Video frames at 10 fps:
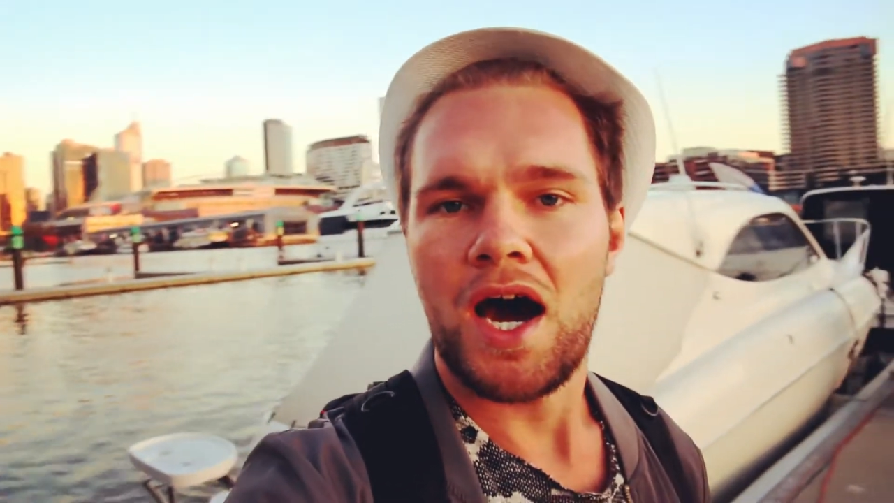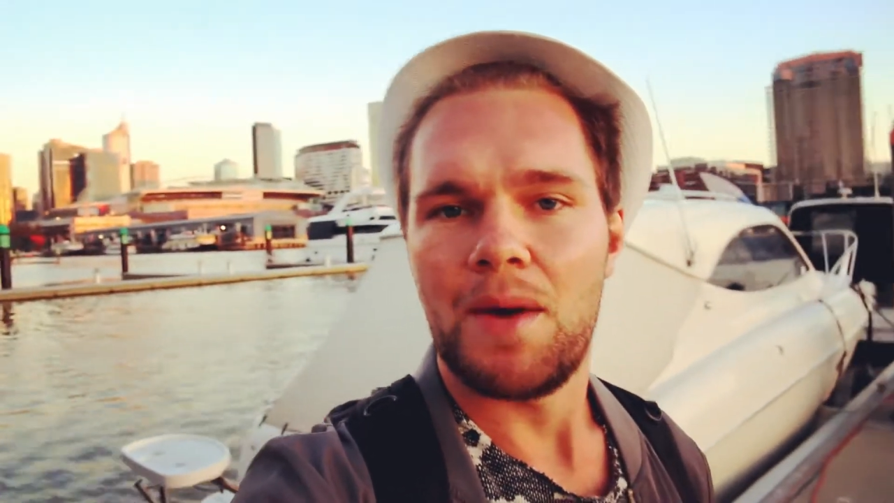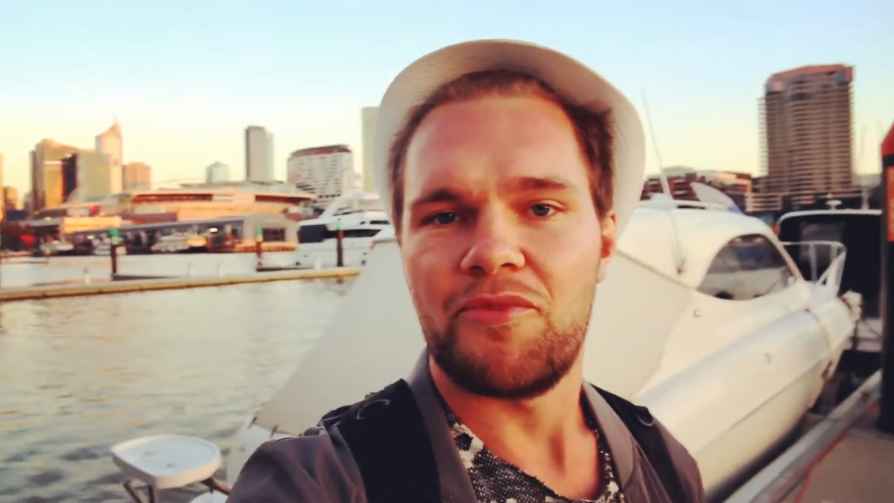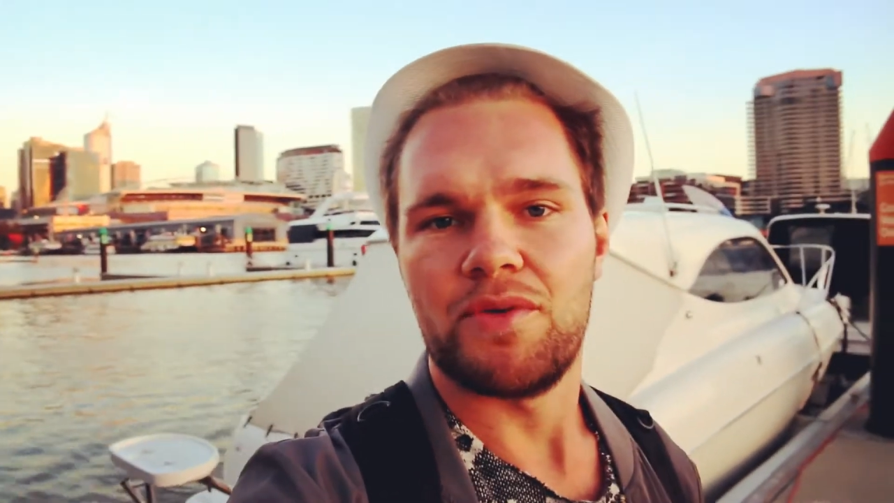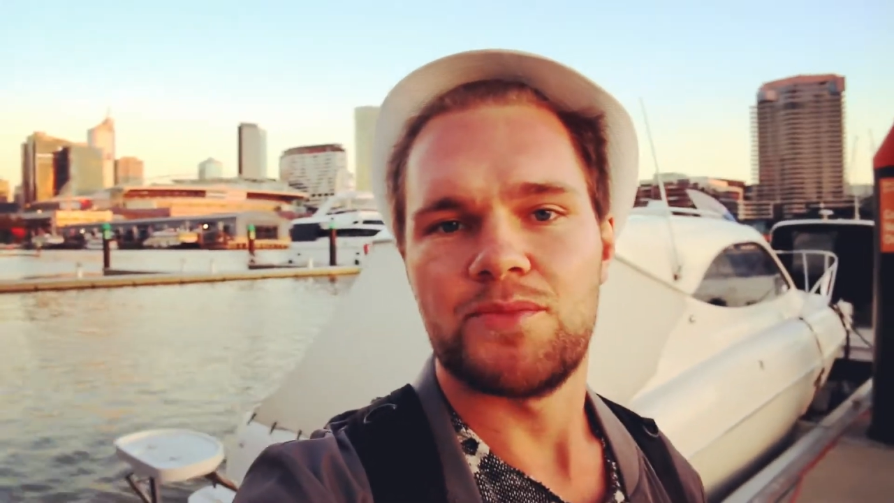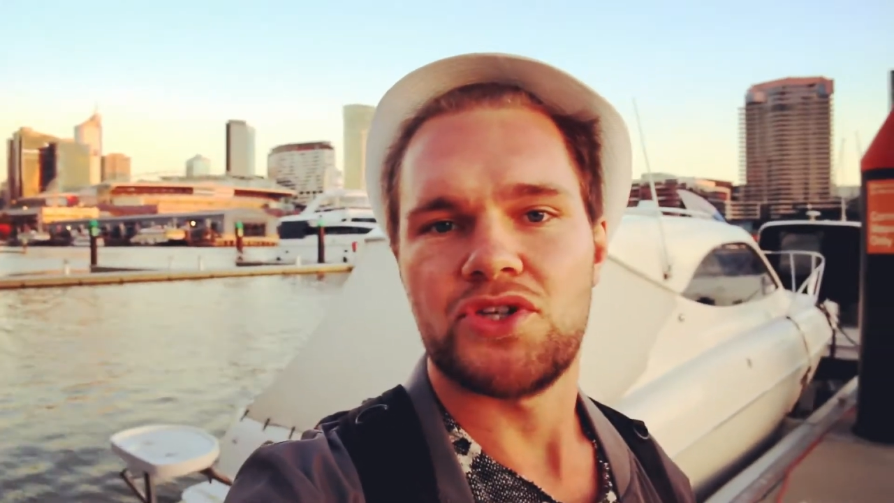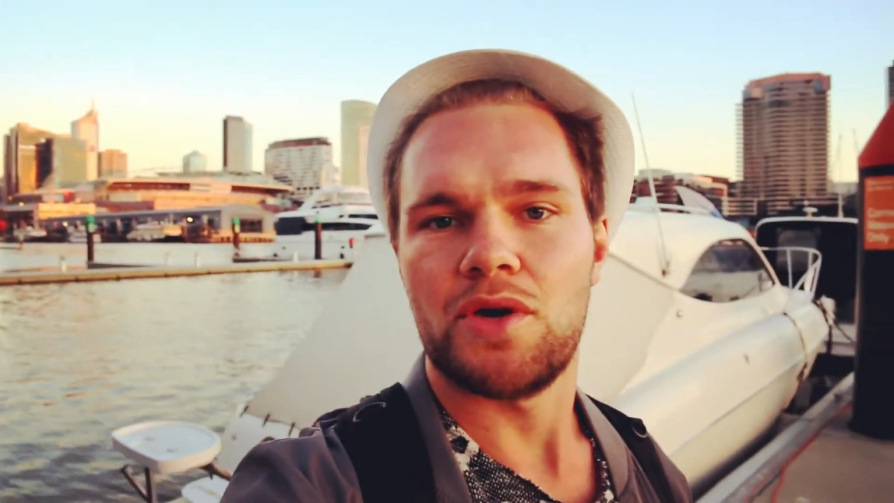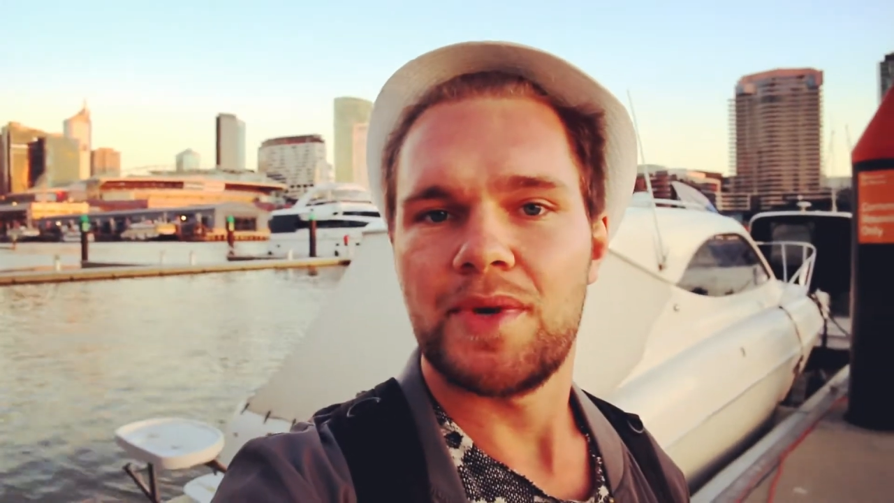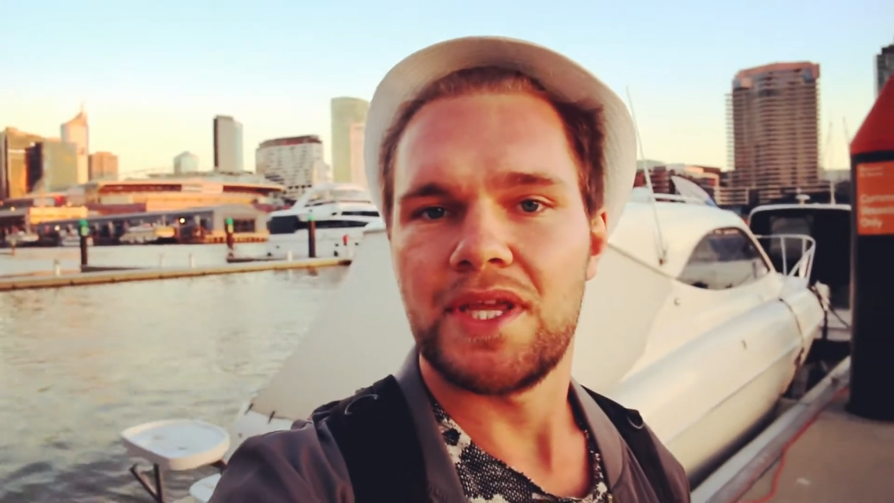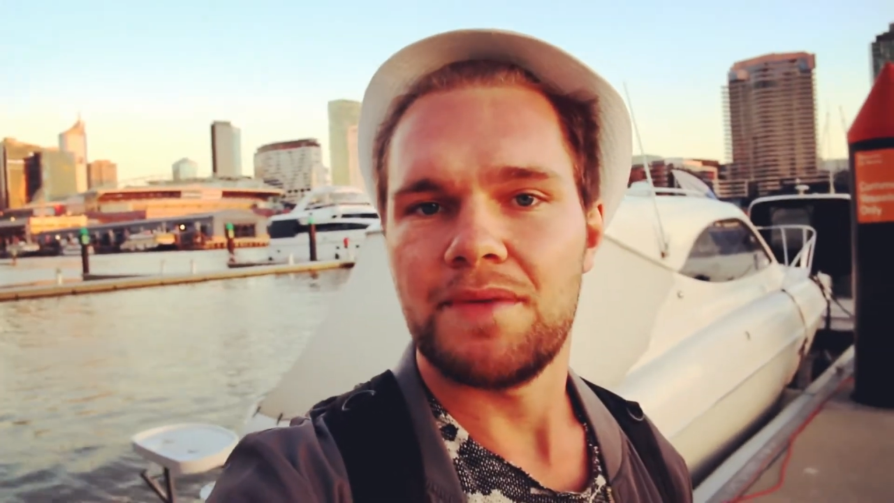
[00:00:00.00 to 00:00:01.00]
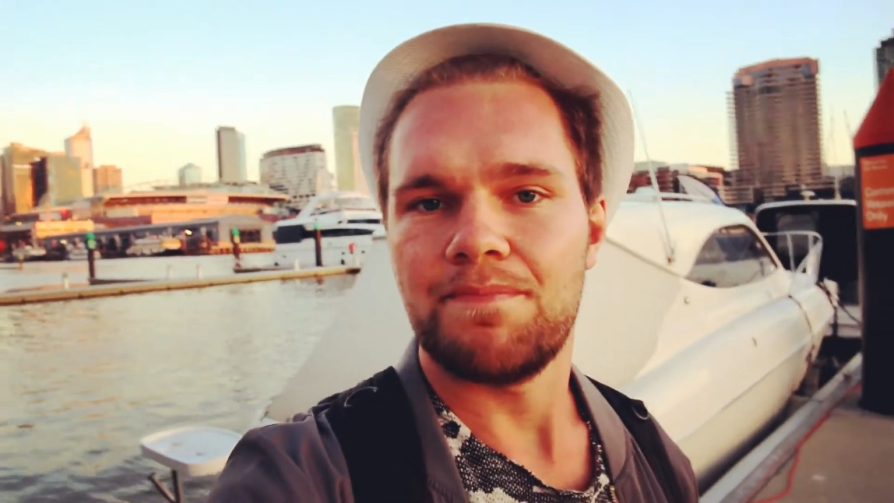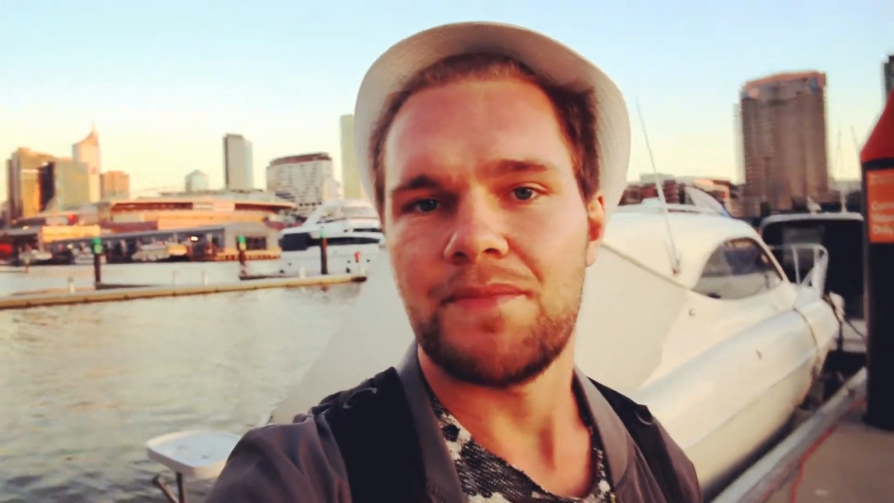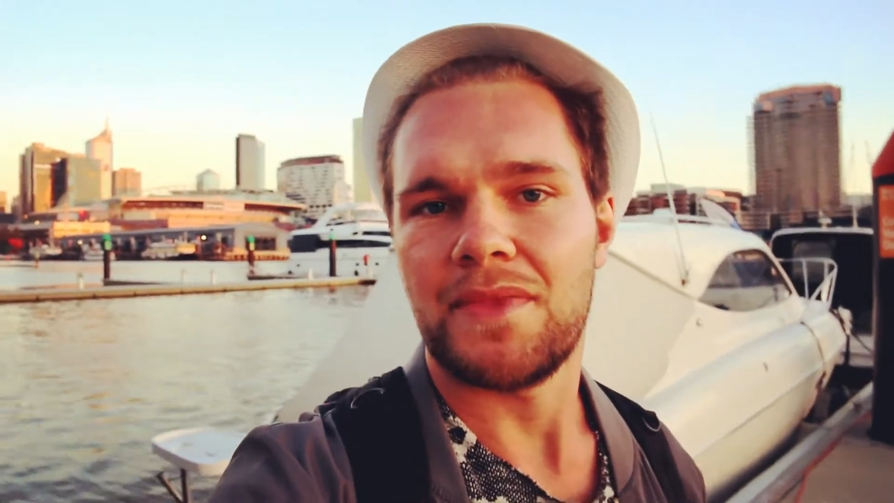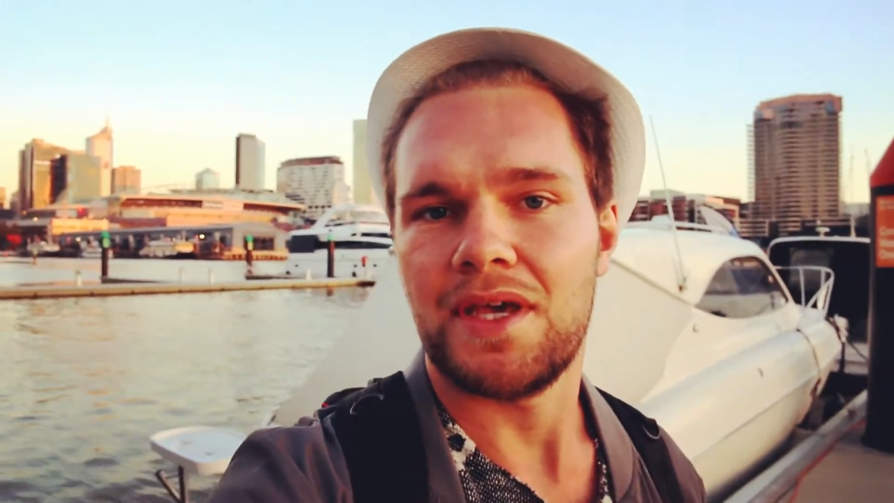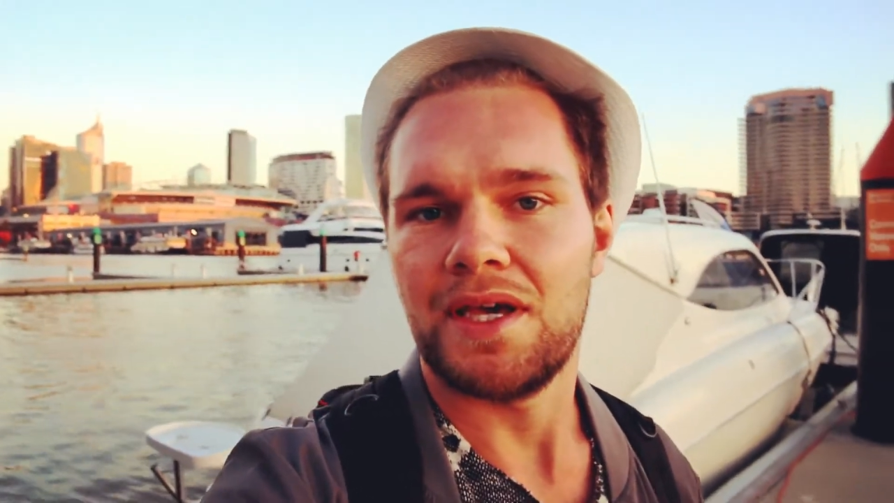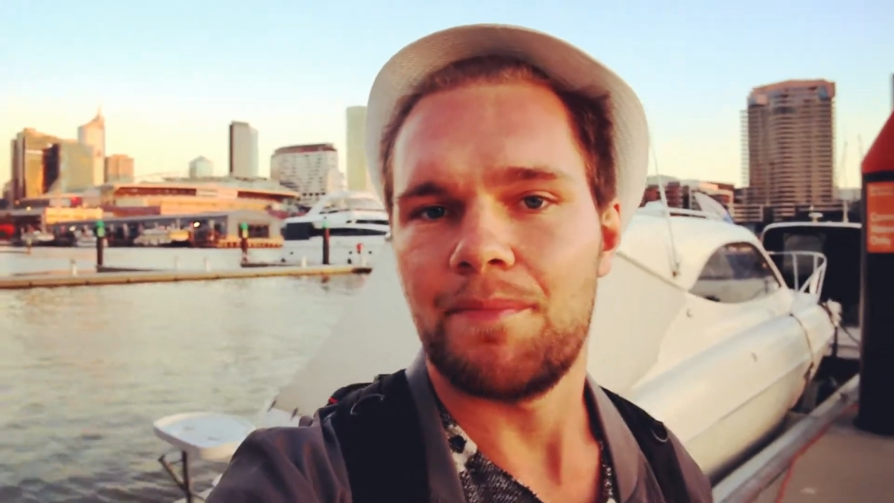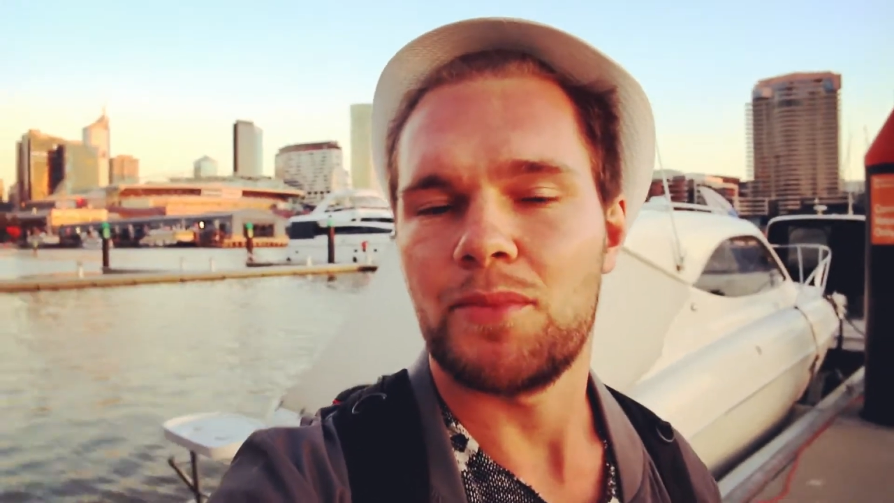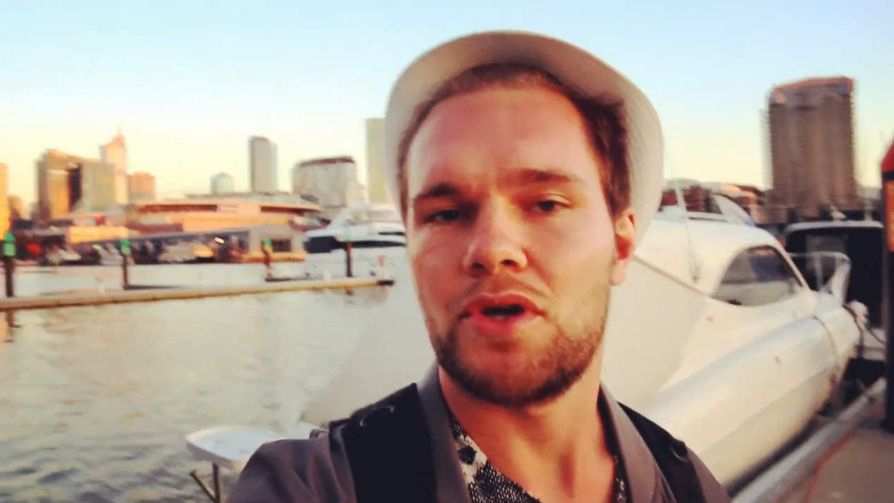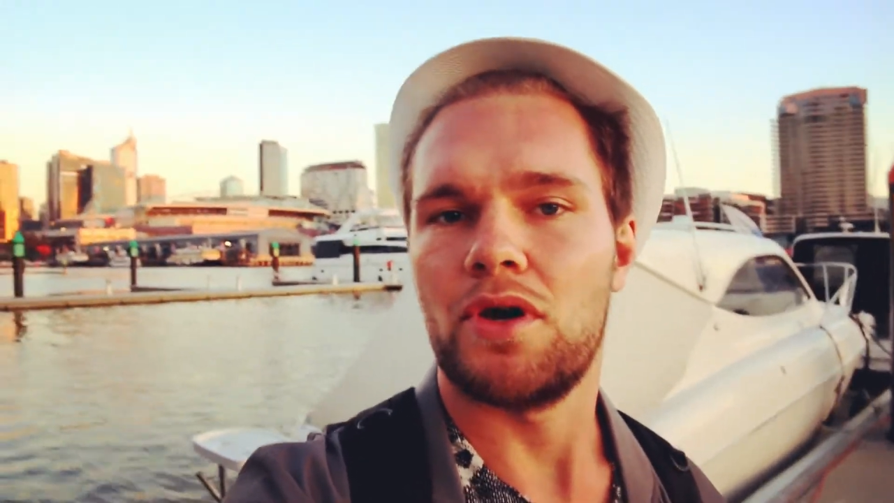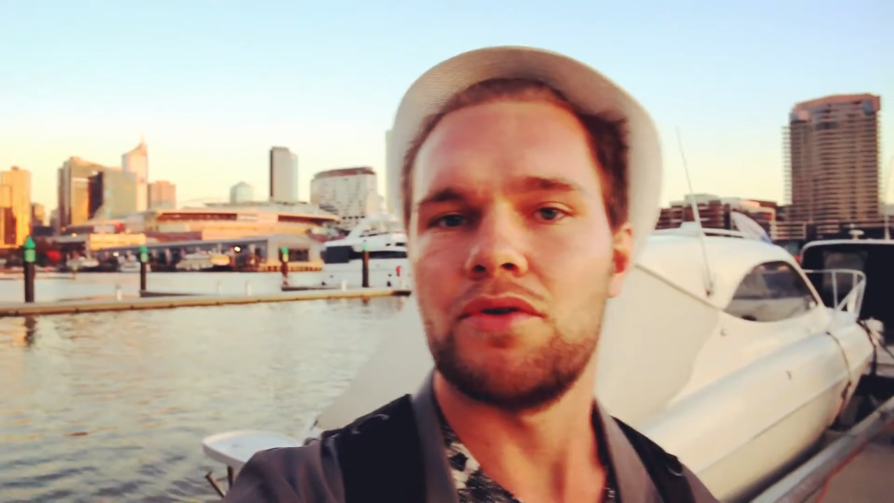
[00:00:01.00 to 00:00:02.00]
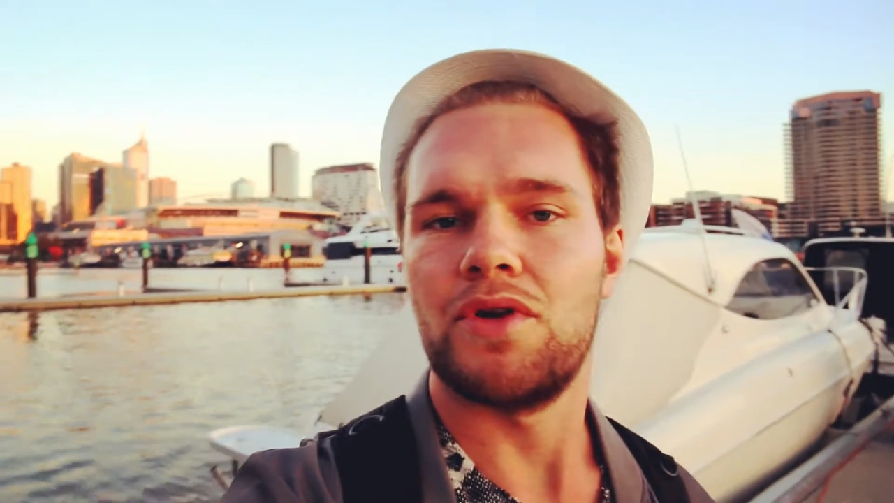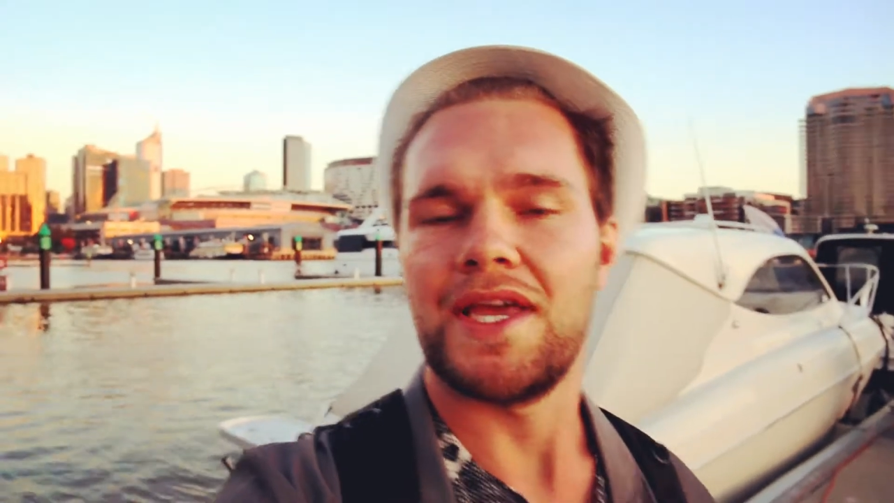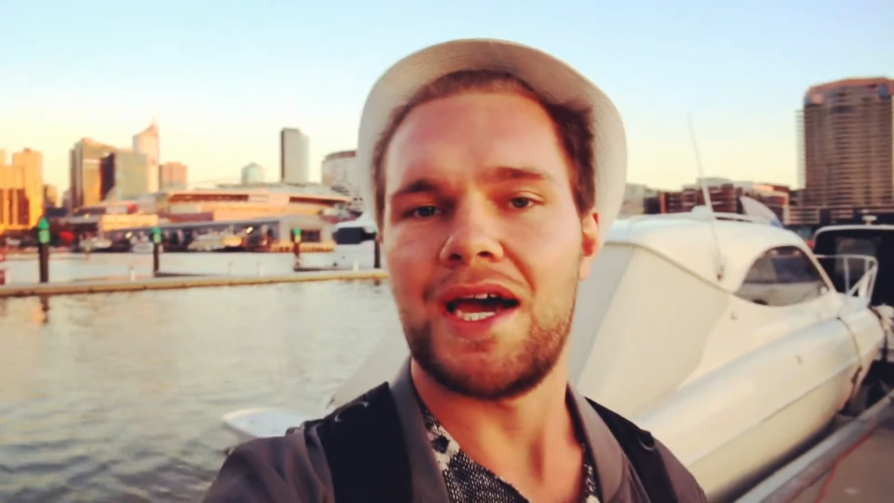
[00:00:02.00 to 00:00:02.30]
I'm from Germany. Currently